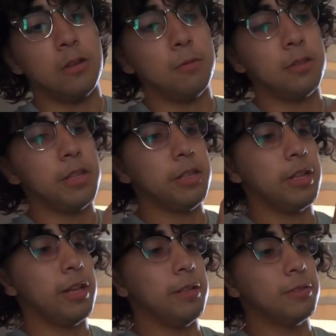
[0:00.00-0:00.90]
One thing
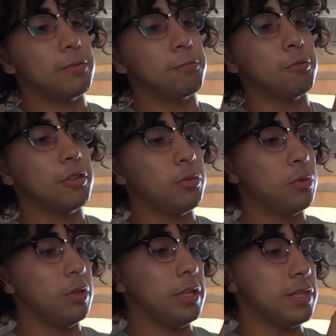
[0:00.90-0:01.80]
that's really
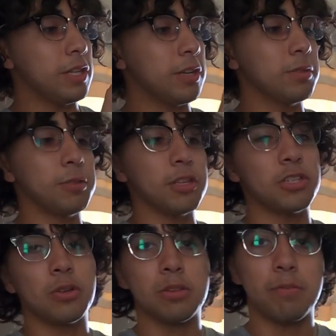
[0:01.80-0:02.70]
cool is it comes with a
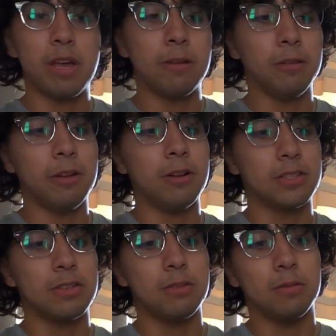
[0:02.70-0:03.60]
shoulder mount and
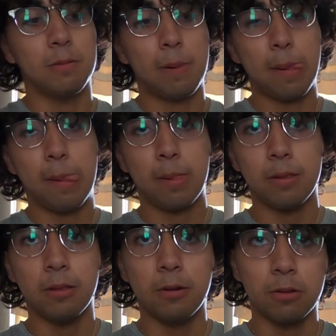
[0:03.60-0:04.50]
also
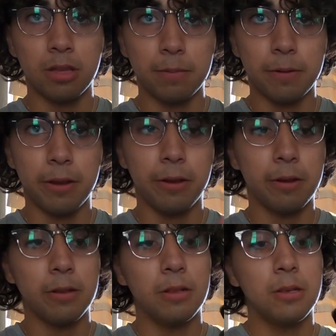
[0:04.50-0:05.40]
the little clip right
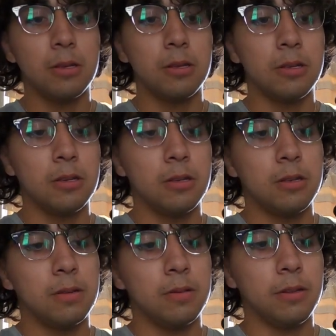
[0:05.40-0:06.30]
here.
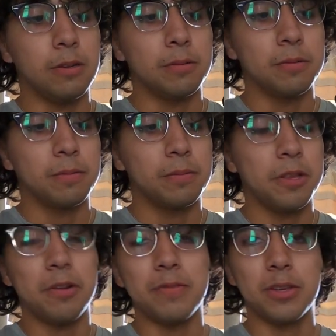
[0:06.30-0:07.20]
You know,
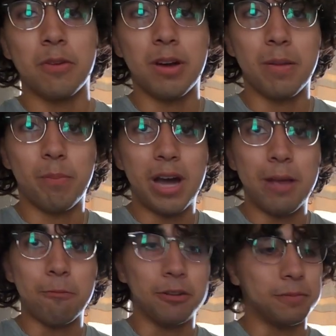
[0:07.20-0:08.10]
you don't have to go out and
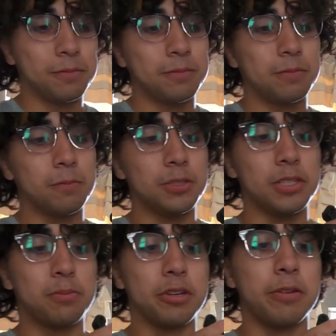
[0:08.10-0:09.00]
buy one, which
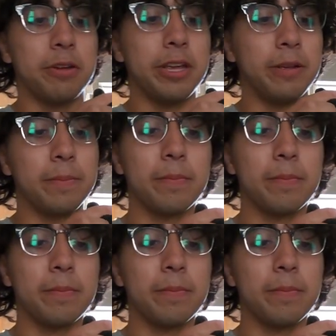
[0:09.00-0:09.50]
is pretty great.